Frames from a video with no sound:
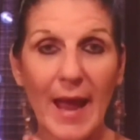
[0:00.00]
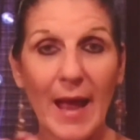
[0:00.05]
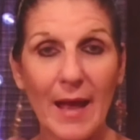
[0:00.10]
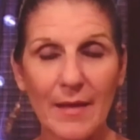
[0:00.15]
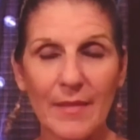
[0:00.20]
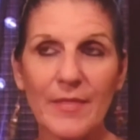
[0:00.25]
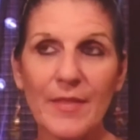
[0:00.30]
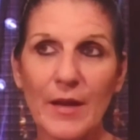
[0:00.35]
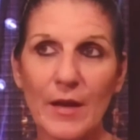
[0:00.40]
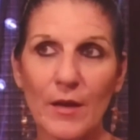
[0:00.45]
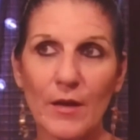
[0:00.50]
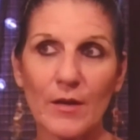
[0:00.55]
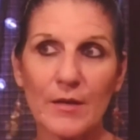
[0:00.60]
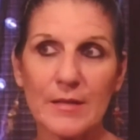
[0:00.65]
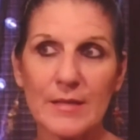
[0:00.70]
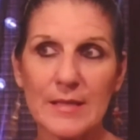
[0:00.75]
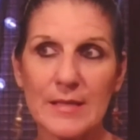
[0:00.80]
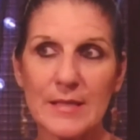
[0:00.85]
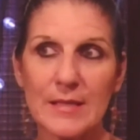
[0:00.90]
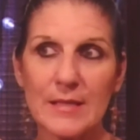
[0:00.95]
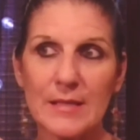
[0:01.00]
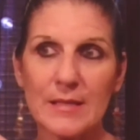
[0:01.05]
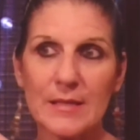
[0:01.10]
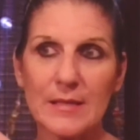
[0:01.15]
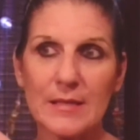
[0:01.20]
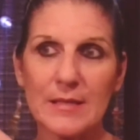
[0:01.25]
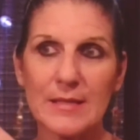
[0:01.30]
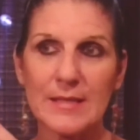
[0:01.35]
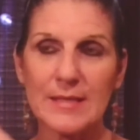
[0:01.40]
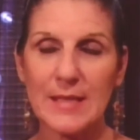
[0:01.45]
their
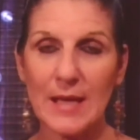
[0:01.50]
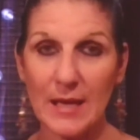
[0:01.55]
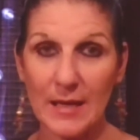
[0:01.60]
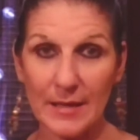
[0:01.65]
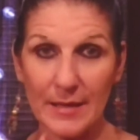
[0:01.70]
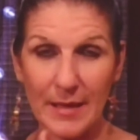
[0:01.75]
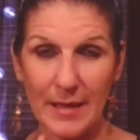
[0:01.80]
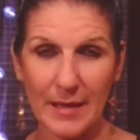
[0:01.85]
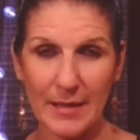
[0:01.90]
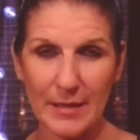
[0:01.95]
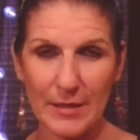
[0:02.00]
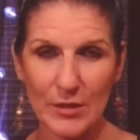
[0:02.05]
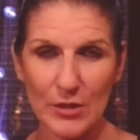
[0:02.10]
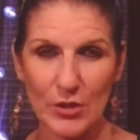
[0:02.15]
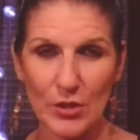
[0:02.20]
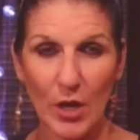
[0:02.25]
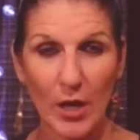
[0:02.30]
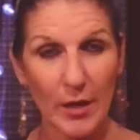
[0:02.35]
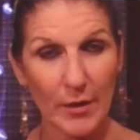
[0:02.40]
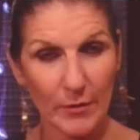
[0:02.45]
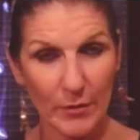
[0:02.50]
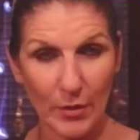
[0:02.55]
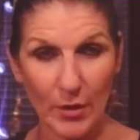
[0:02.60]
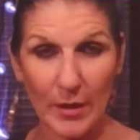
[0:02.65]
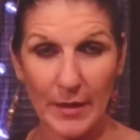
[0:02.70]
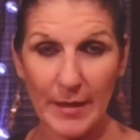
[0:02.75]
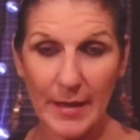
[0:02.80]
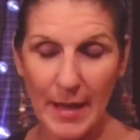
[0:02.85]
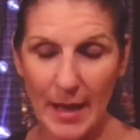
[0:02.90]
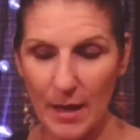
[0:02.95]
son and daughter-in-law
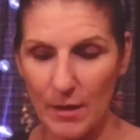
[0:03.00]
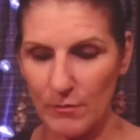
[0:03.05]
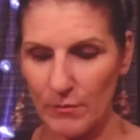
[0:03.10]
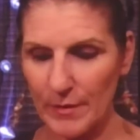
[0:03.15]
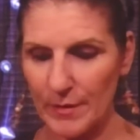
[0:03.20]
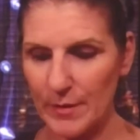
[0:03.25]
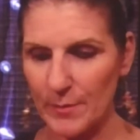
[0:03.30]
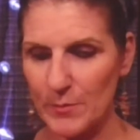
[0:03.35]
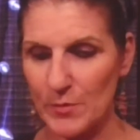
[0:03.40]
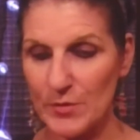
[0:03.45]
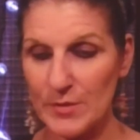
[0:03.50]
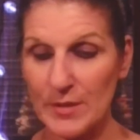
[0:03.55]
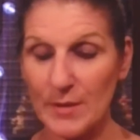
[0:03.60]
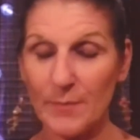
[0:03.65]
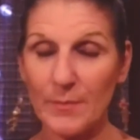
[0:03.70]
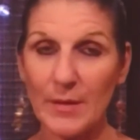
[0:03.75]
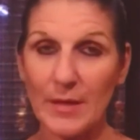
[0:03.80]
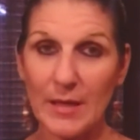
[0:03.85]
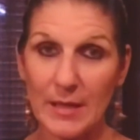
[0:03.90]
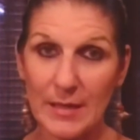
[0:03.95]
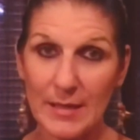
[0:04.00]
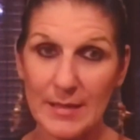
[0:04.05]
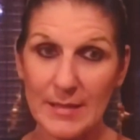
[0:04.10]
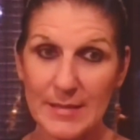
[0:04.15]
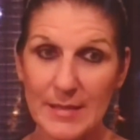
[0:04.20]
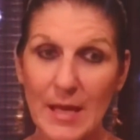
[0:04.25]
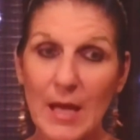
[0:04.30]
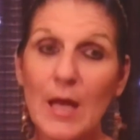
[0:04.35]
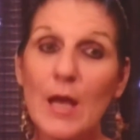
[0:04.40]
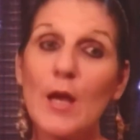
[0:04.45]
now run the museum
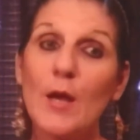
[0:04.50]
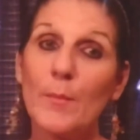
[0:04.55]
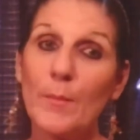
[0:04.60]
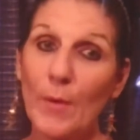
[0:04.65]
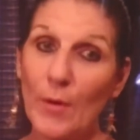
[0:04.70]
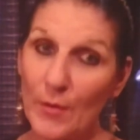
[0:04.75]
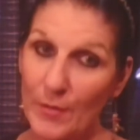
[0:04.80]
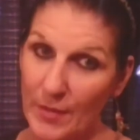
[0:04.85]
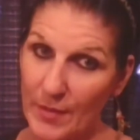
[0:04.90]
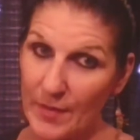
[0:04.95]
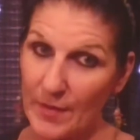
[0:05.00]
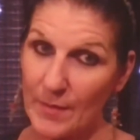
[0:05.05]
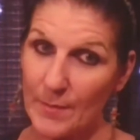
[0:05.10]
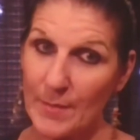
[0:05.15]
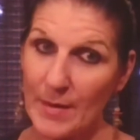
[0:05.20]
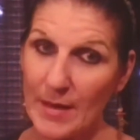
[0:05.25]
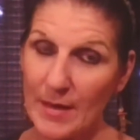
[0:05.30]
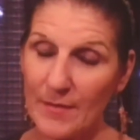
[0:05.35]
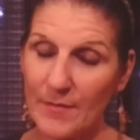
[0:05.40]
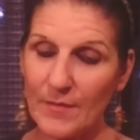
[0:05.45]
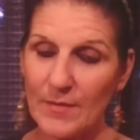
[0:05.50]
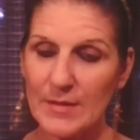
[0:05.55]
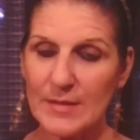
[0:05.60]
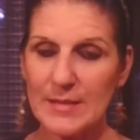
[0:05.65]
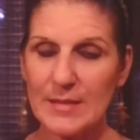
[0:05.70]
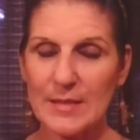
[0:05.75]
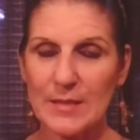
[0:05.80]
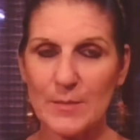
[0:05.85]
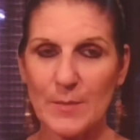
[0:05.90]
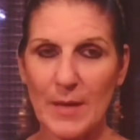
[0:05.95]
because both of them have
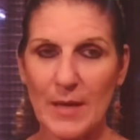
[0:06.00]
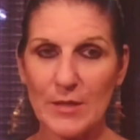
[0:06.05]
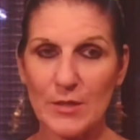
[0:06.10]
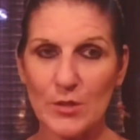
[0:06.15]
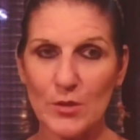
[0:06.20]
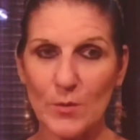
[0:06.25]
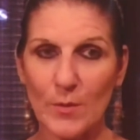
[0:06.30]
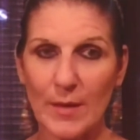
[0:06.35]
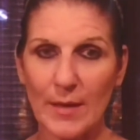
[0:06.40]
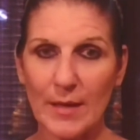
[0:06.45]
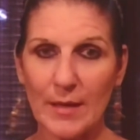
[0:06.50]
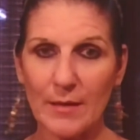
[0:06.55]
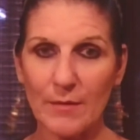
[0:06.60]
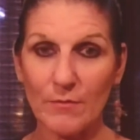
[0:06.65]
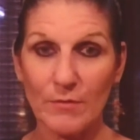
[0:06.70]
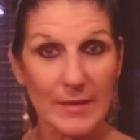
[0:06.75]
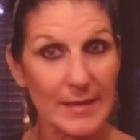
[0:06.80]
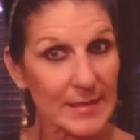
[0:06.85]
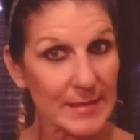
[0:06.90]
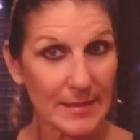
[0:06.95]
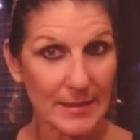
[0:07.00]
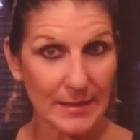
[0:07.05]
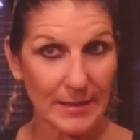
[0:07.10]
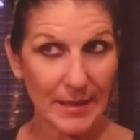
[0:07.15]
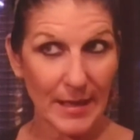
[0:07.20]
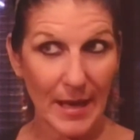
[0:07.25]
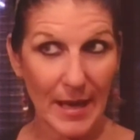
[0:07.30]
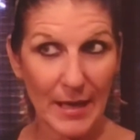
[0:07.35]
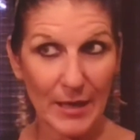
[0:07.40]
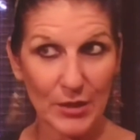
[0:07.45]
since passed away. Recently,
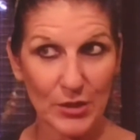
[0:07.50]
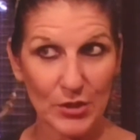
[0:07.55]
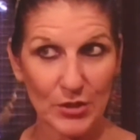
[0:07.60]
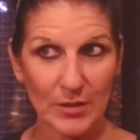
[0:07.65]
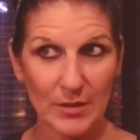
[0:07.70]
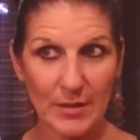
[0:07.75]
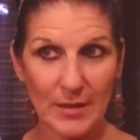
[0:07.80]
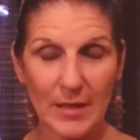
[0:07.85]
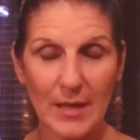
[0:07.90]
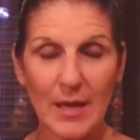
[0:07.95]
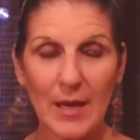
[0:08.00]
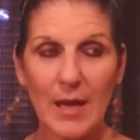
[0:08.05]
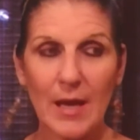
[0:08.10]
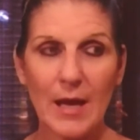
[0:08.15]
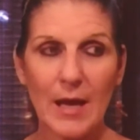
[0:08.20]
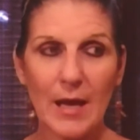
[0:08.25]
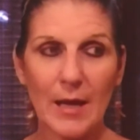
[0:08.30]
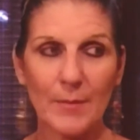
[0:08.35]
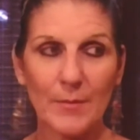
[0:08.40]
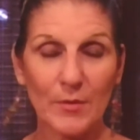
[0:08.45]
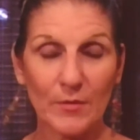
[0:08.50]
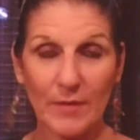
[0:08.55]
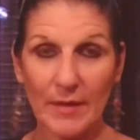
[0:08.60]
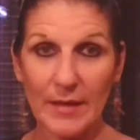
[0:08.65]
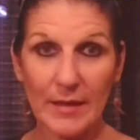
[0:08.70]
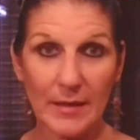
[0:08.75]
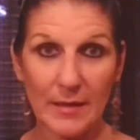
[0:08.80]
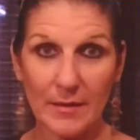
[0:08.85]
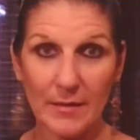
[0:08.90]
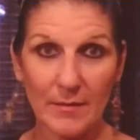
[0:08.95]
actually,
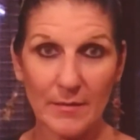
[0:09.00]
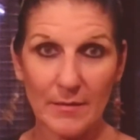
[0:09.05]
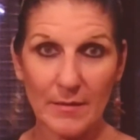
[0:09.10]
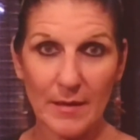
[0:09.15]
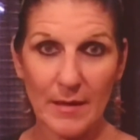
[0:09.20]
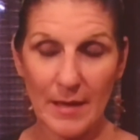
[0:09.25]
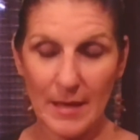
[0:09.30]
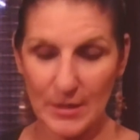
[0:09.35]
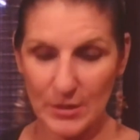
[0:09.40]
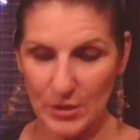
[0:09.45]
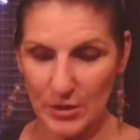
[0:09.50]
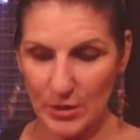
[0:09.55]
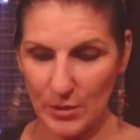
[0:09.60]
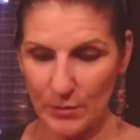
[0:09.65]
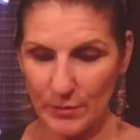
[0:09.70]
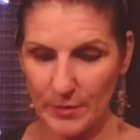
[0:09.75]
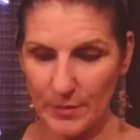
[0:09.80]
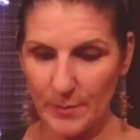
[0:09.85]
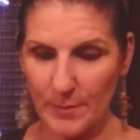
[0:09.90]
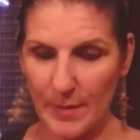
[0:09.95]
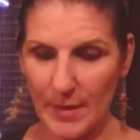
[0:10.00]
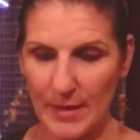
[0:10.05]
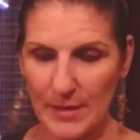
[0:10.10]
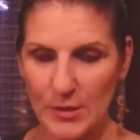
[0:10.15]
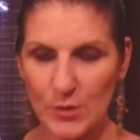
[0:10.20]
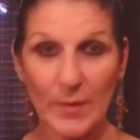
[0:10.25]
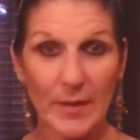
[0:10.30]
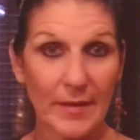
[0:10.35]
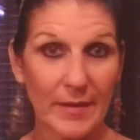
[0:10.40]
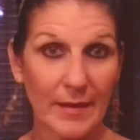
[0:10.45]
Lorraine actually only
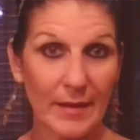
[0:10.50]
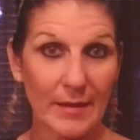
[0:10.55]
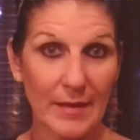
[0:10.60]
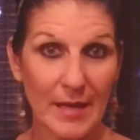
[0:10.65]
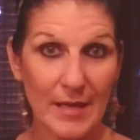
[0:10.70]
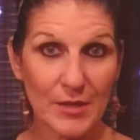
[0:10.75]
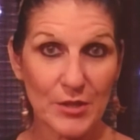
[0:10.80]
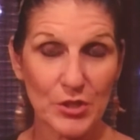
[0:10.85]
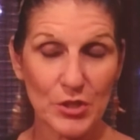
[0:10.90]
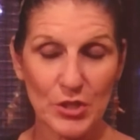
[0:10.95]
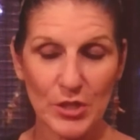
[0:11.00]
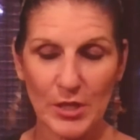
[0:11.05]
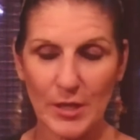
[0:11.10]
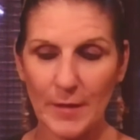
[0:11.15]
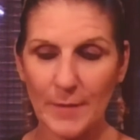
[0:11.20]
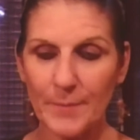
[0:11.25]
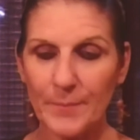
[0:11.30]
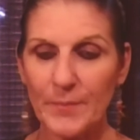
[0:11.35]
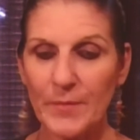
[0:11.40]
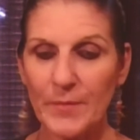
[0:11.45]
passed away, I think, last year.